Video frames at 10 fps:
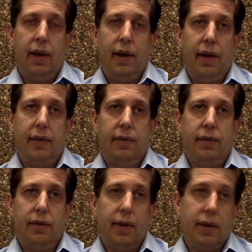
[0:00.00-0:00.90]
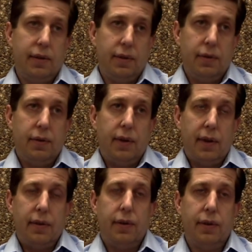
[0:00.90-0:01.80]
And
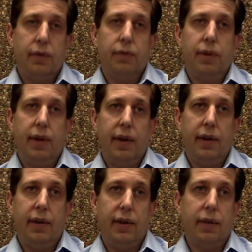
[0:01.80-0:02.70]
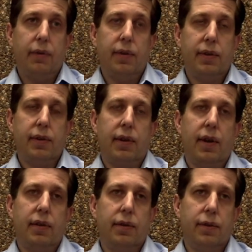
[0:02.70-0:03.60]
as they're used for heating, it increases the
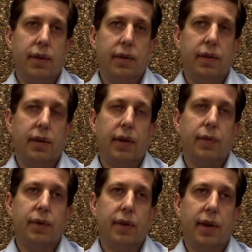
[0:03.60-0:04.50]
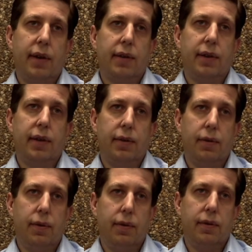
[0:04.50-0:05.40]
concentration of nitrogen dioxide
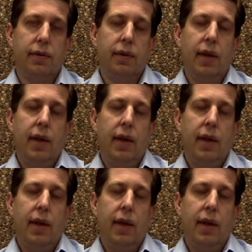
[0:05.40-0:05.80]
indoors.